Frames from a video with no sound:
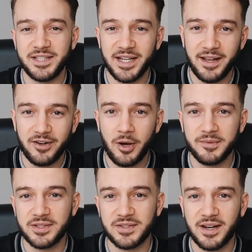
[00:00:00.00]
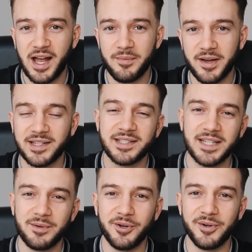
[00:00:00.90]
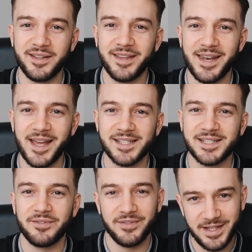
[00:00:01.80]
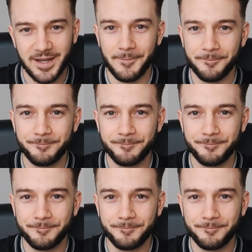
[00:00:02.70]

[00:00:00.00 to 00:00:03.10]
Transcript: share, comment, subscribe, and I'll see you all in the next video.